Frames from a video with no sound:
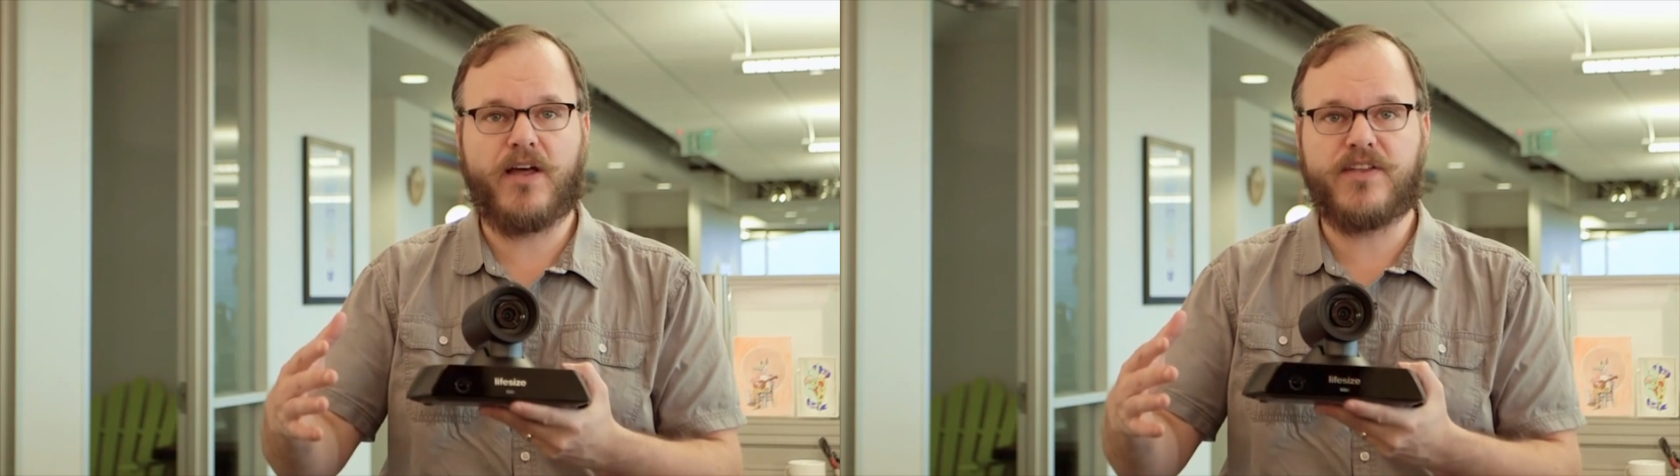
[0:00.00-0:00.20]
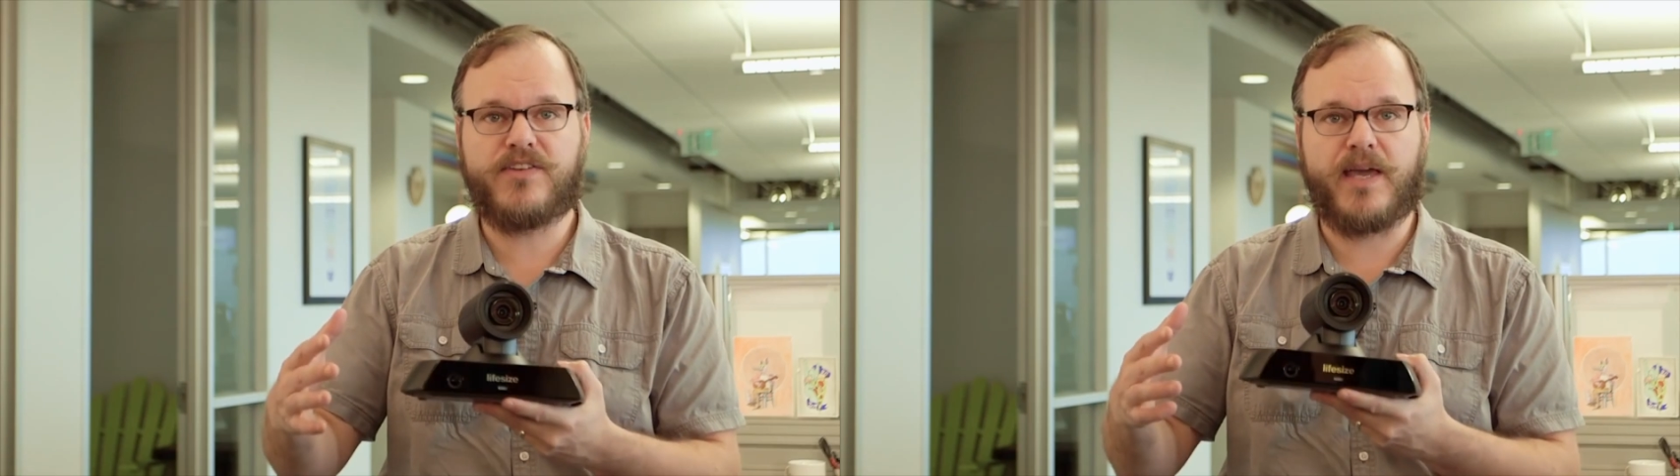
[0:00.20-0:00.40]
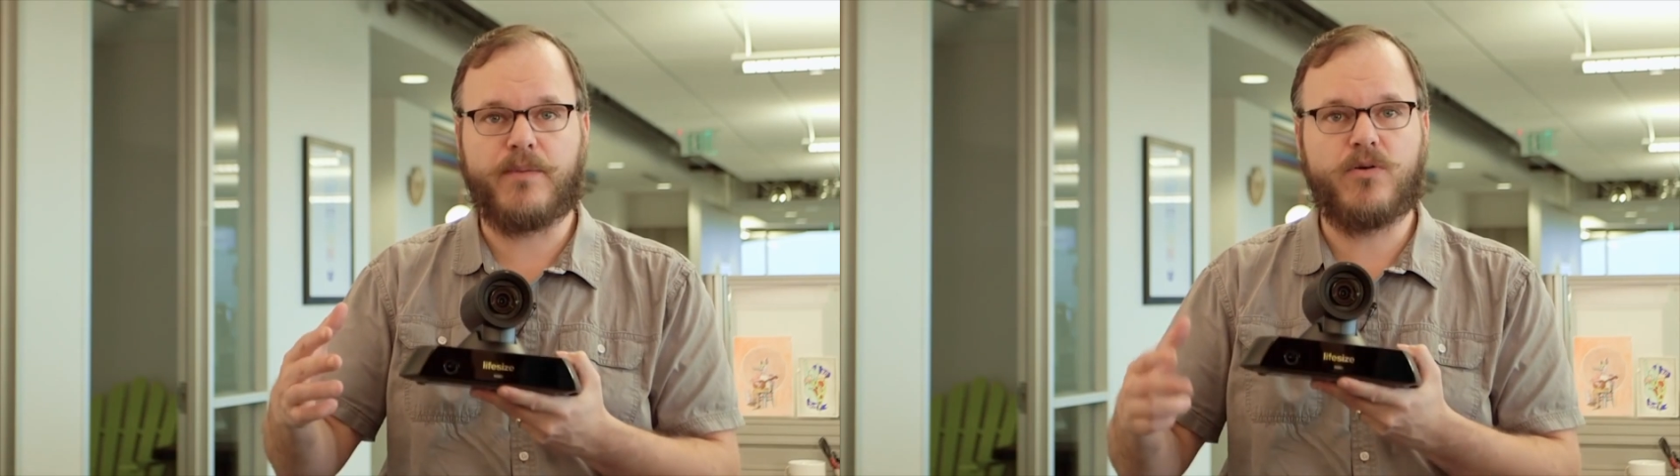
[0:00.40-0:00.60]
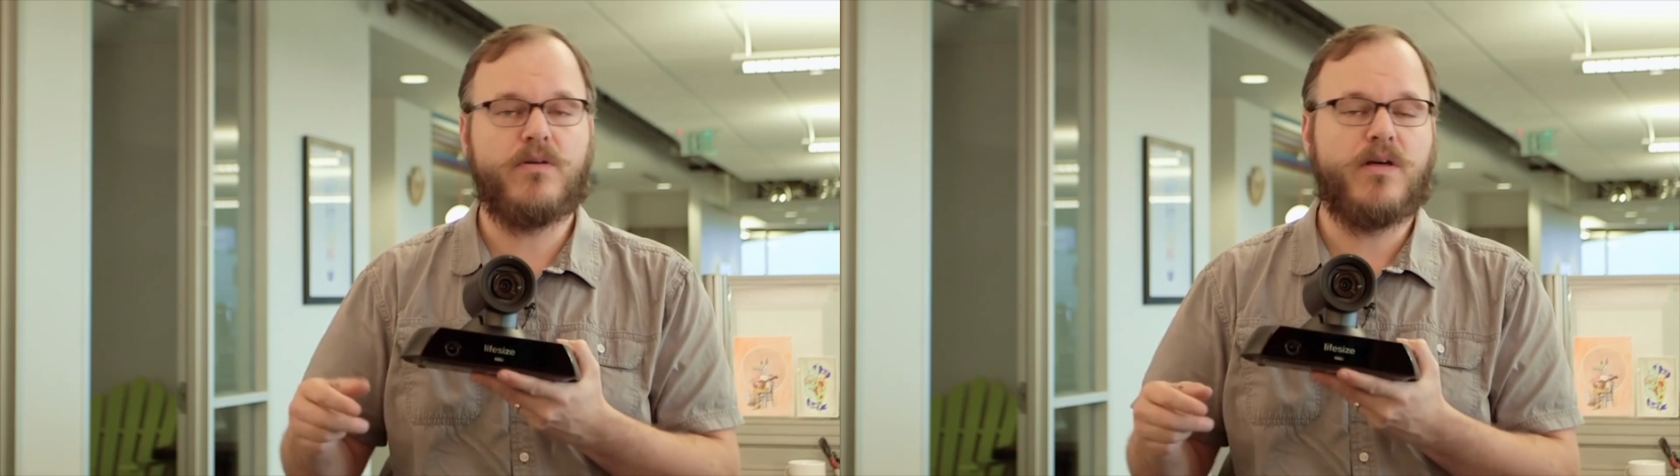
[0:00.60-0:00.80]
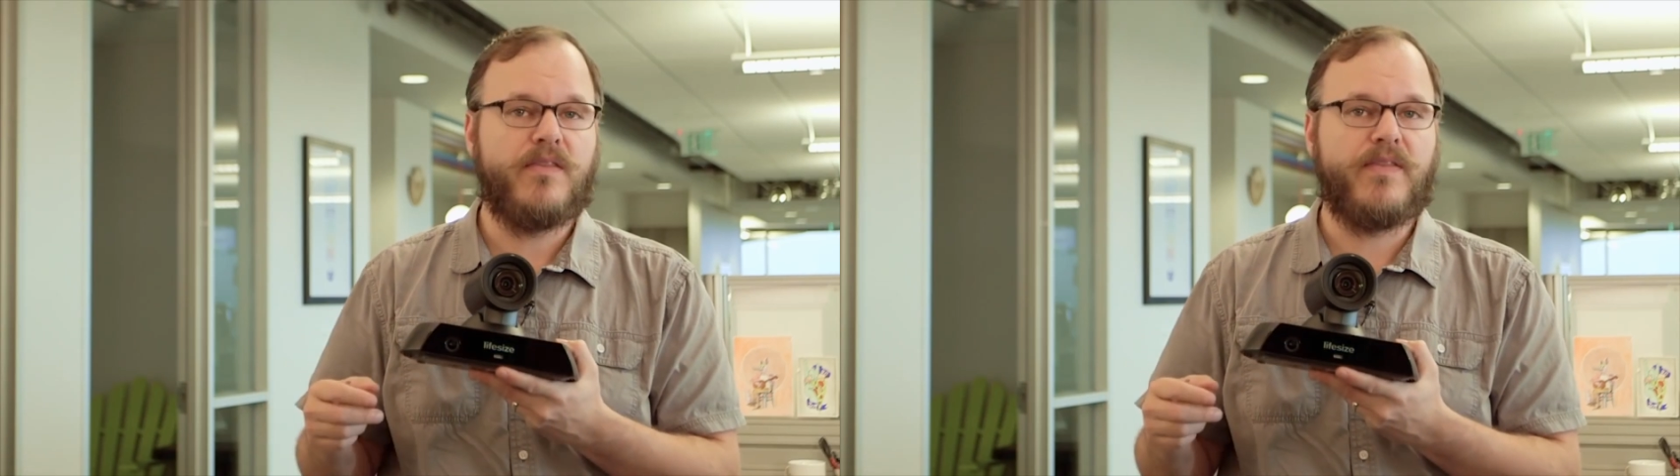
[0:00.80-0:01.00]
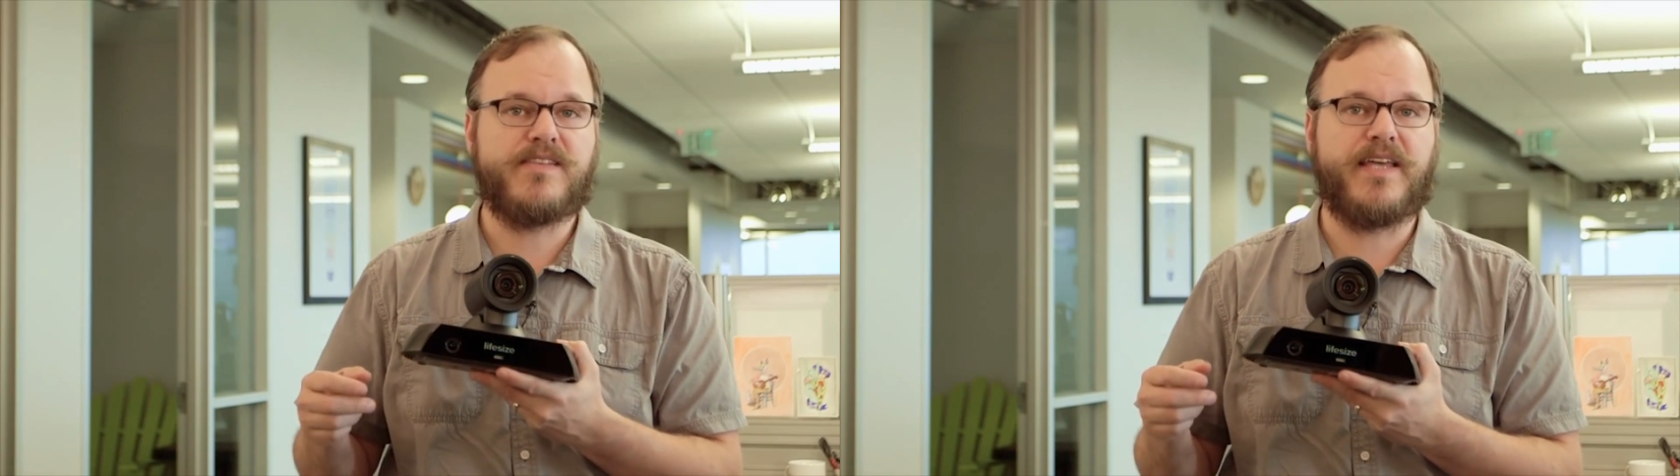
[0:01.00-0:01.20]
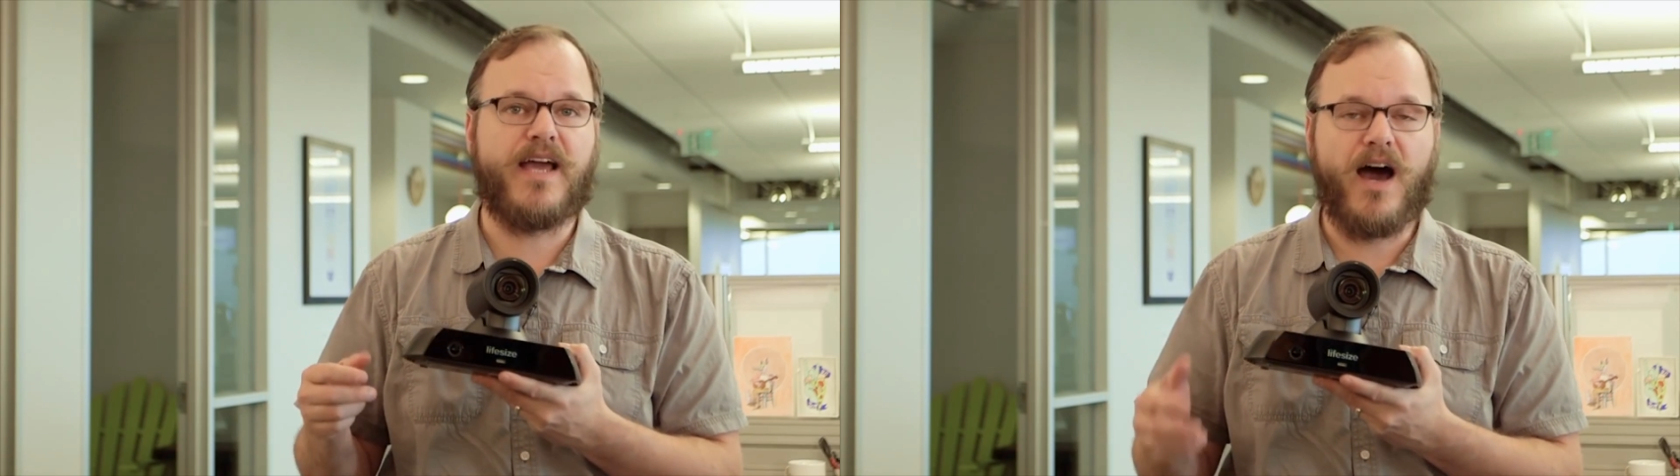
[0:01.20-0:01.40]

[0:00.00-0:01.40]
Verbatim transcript: on the table. That's the